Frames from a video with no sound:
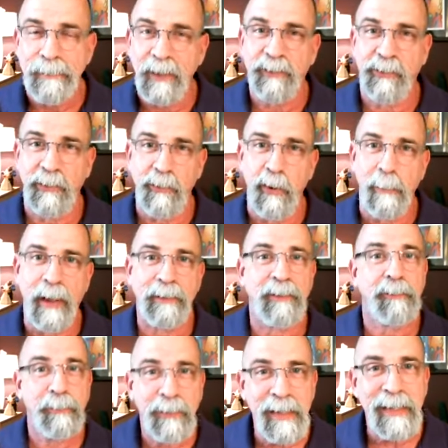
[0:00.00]
that should know about
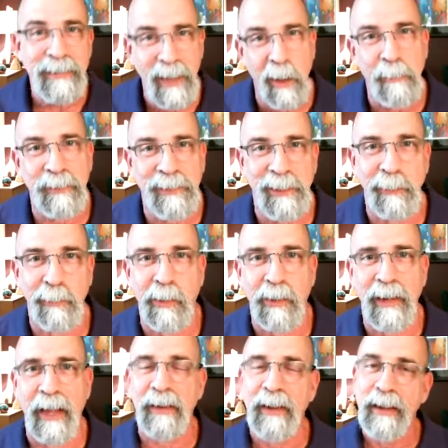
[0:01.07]
this, please help us get the
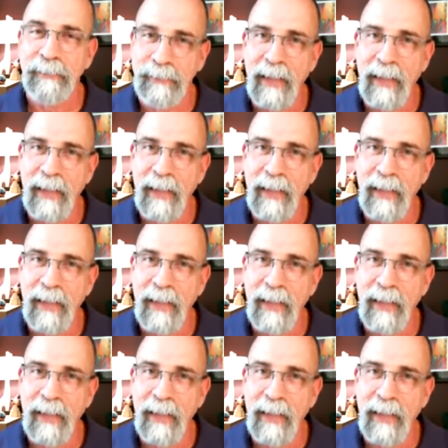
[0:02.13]
word out.